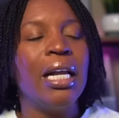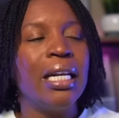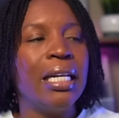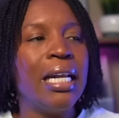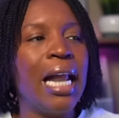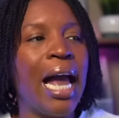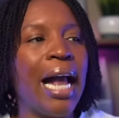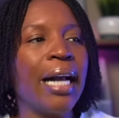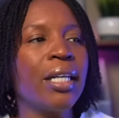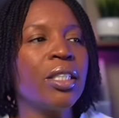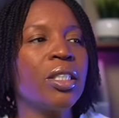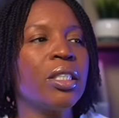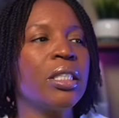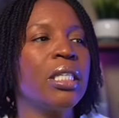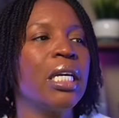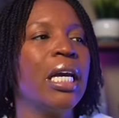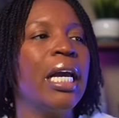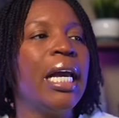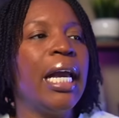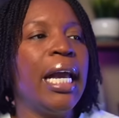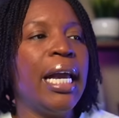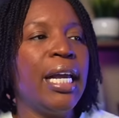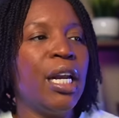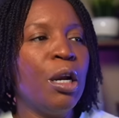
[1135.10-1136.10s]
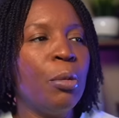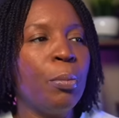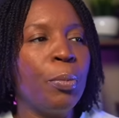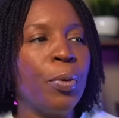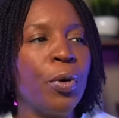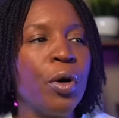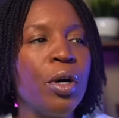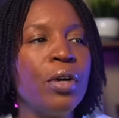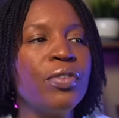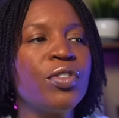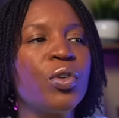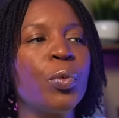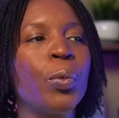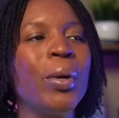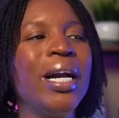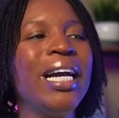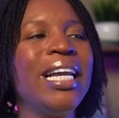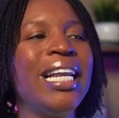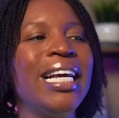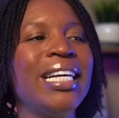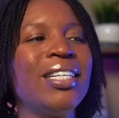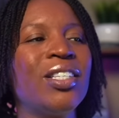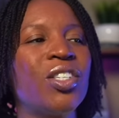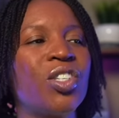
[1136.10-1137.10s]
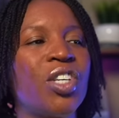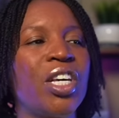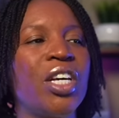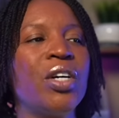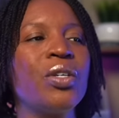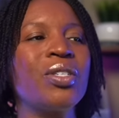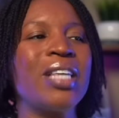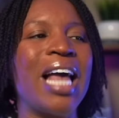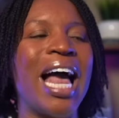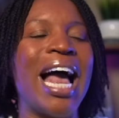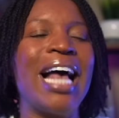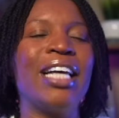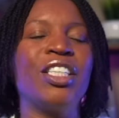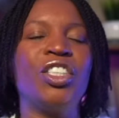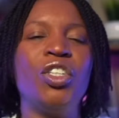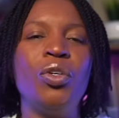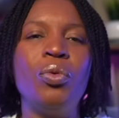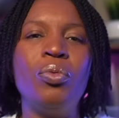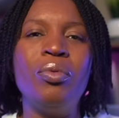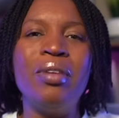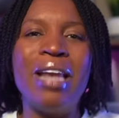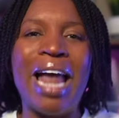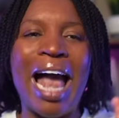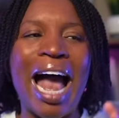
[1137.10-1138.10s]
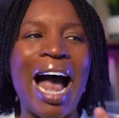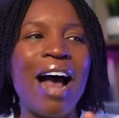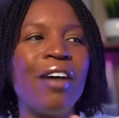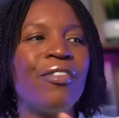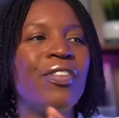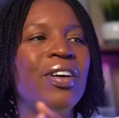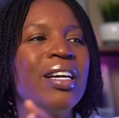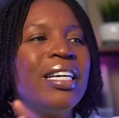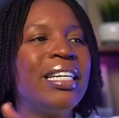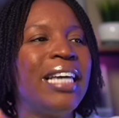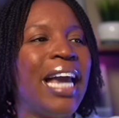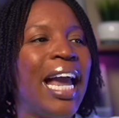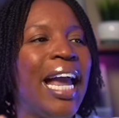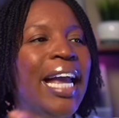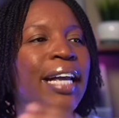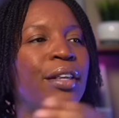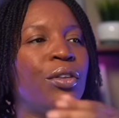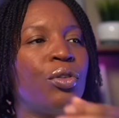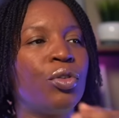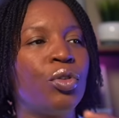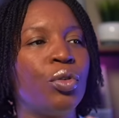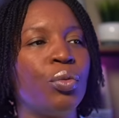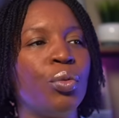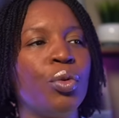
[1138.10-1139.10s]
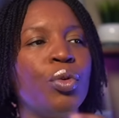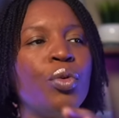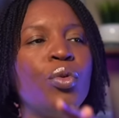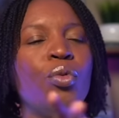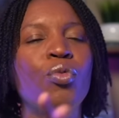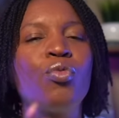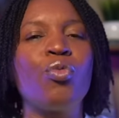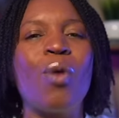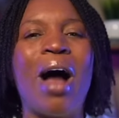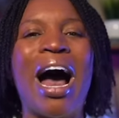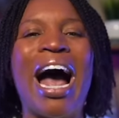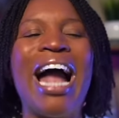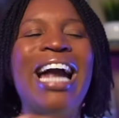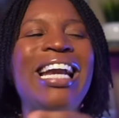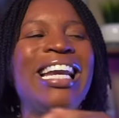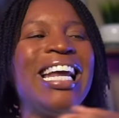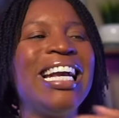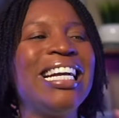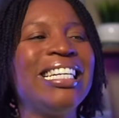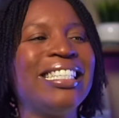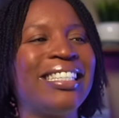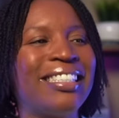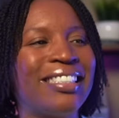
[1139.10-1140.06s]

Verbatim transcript: Next, it improves reading skills as you navigate through writing